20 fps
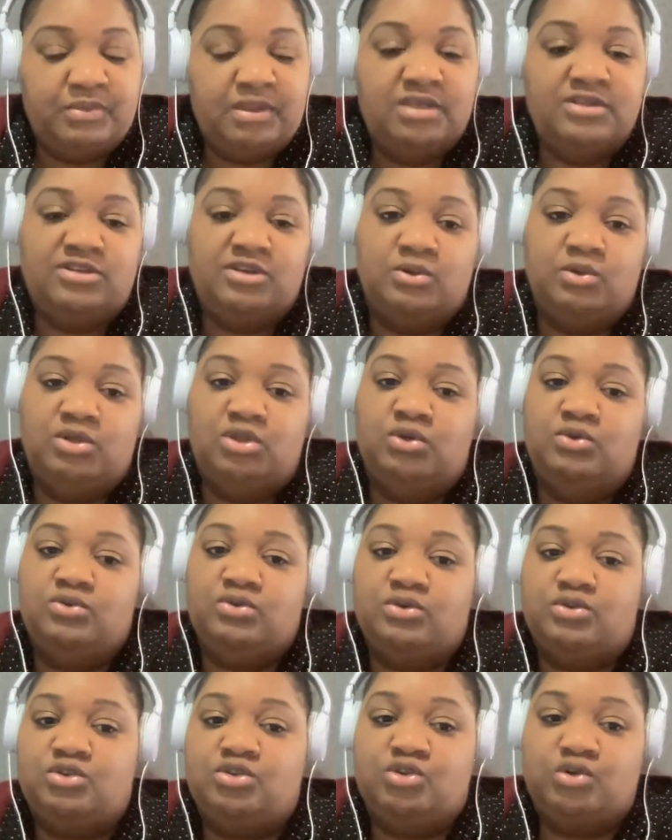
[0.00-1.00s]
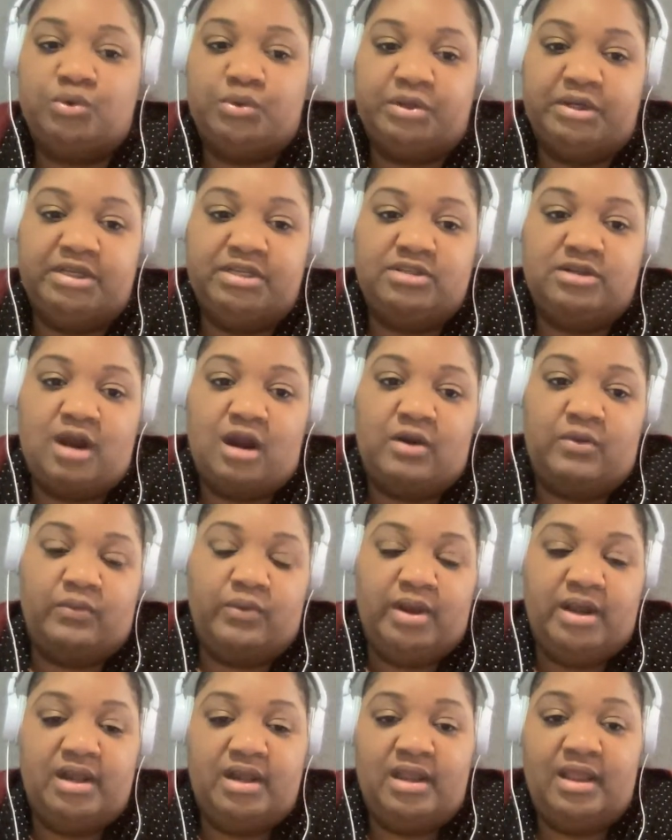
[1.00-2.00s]
So user stories are
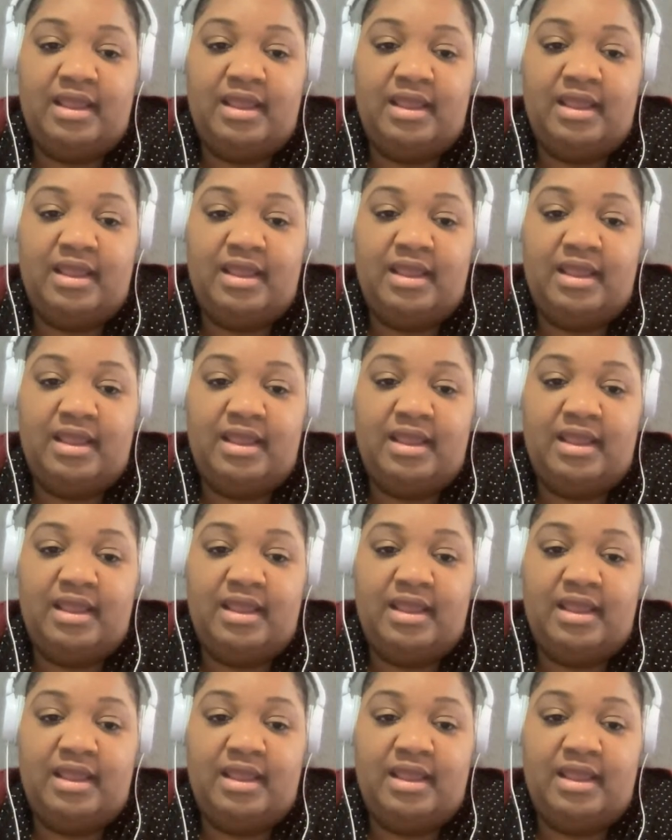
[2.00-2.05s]
written